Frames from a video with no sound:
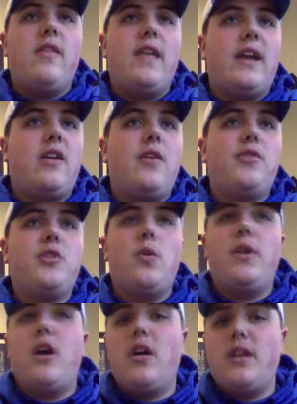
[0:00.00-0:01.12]
That can also go
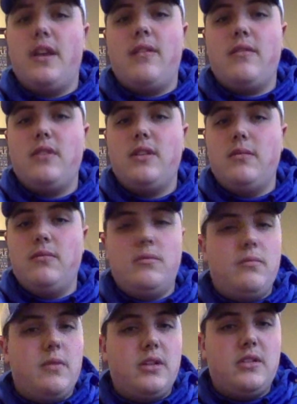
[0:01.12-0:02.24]
into hunting.
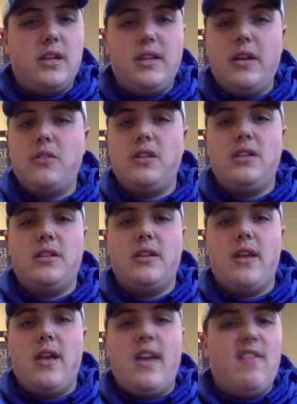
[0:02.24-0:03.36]
Let's say deer season.
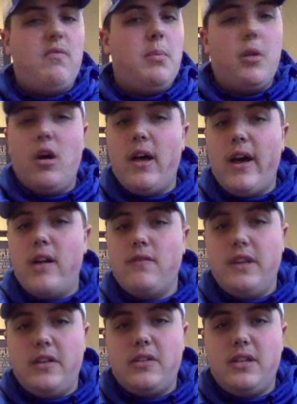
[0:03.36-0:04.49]
If people hunt out of
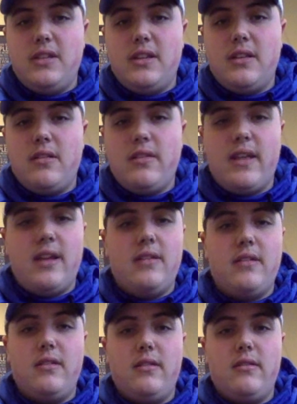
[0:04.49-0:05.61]
deer season,
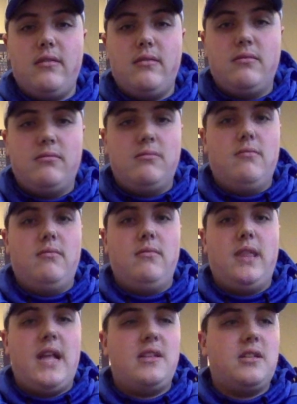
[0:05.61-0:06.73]
then
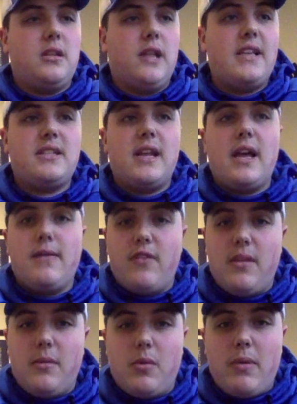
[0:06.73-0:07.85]
that's less time for
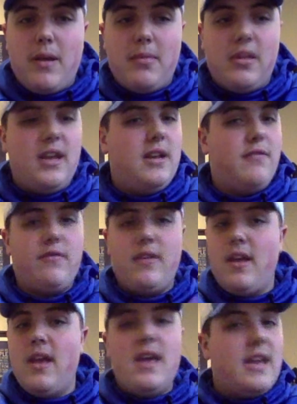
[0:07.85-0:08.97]
them to repopulate. And if it
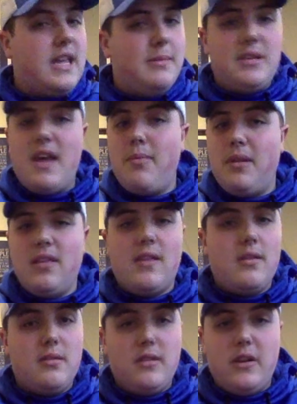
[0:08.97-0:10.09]
keeps happening,
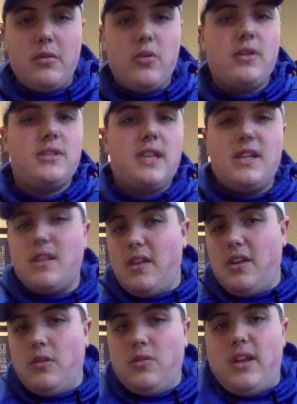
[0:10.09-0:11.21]
then deer will go extinct, and then
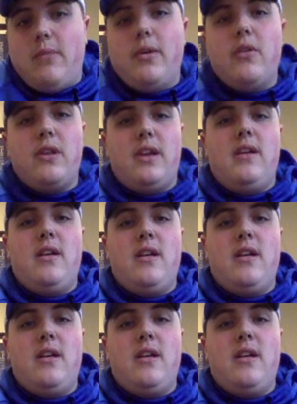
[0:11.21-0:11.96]
you lose that ability.